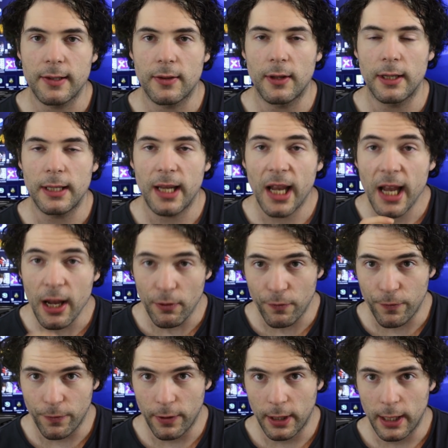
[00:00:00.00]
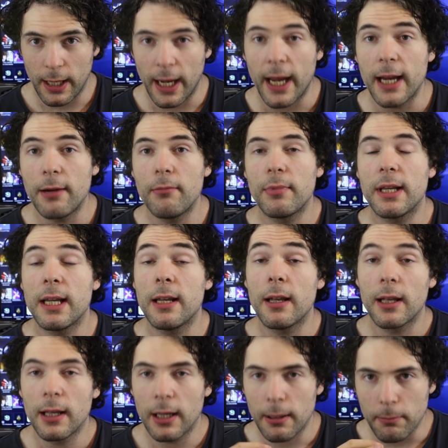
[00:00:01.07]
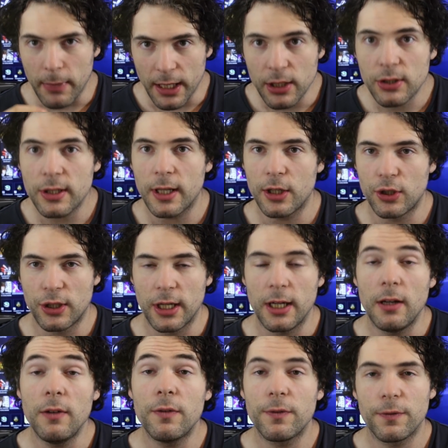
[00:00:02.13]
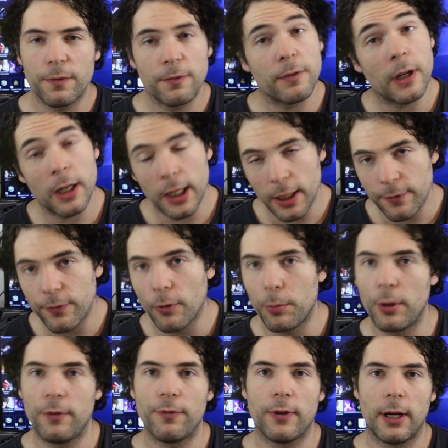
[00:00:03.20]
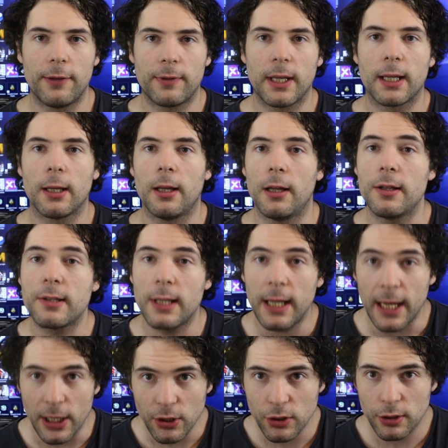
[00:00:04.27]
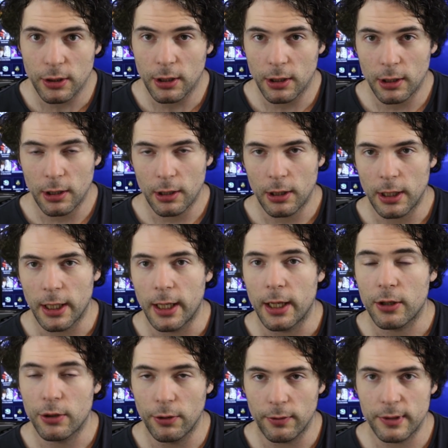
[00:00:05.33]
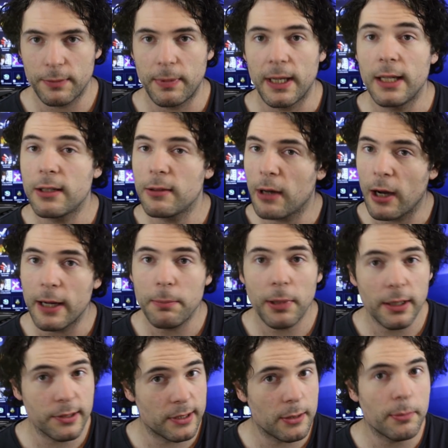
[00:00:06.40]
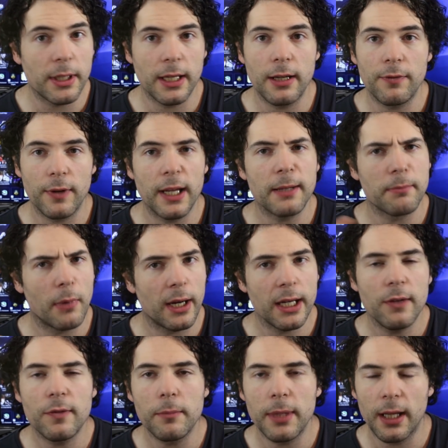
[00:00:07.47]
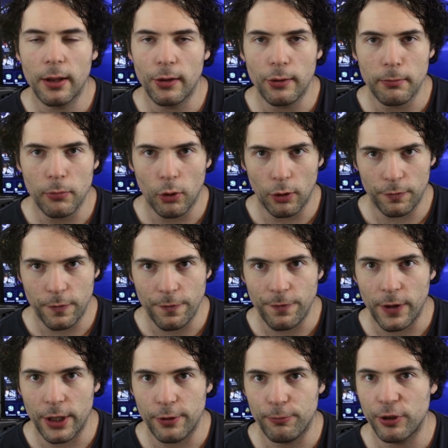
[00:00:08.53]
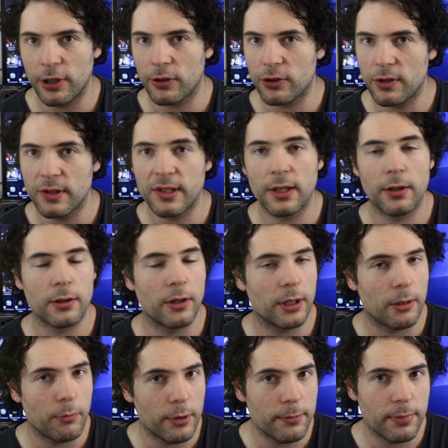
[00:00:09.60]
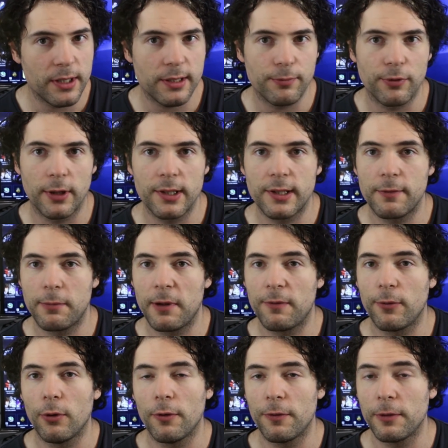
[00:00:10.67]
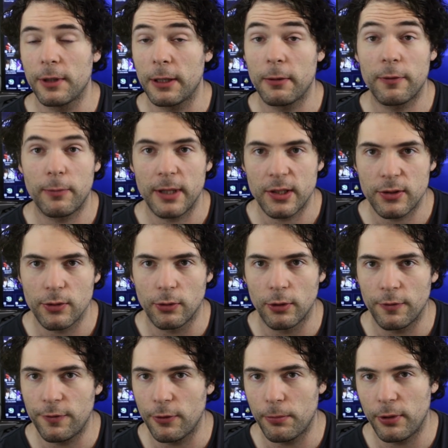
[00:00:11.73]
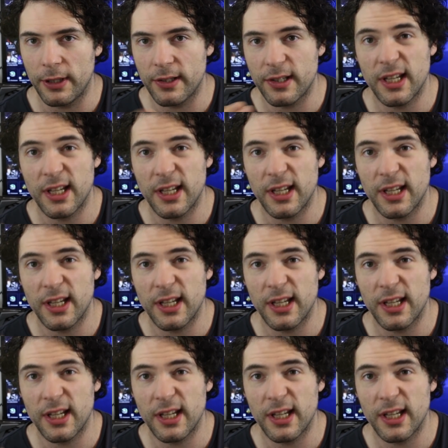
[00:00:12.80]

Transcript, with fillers: is that if A M D managed to achieve a four point five gigahertz-ish Uh, clock speed, I personally believe it might even be a little more for final production silicon. I wouldn't be surprised if we, for, uh, if we saw four point